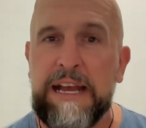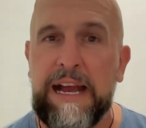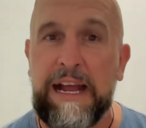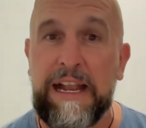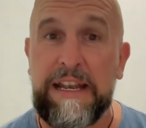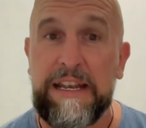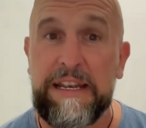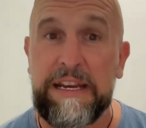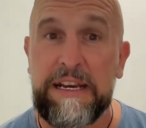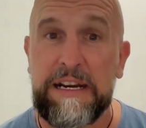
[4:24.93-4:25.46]

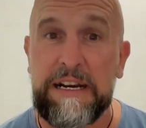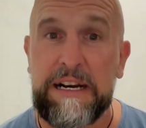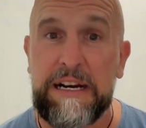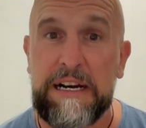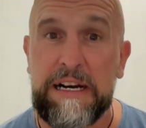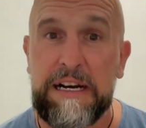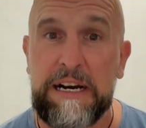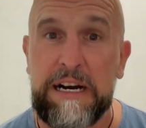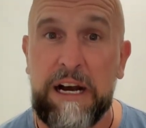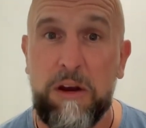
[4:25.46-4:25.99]
And
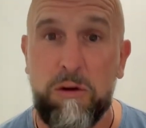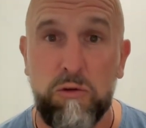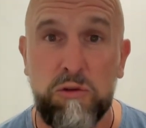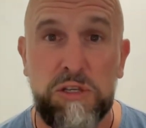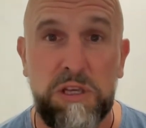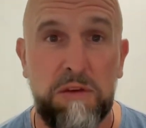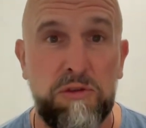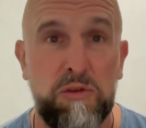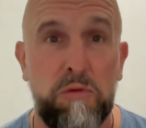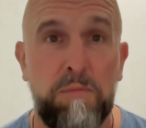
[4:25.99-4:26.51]
I
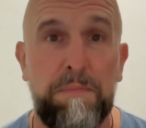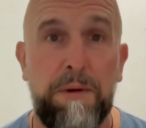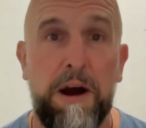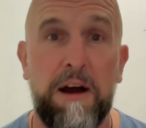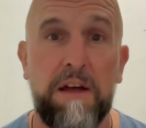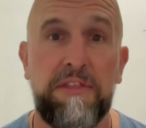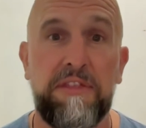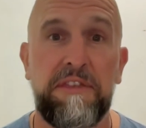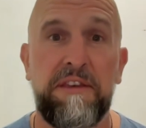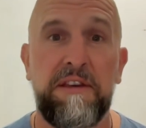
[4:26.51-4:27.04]
also thought
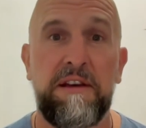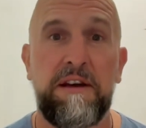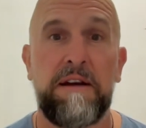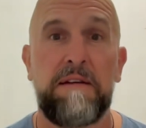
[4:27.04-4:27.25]
Bath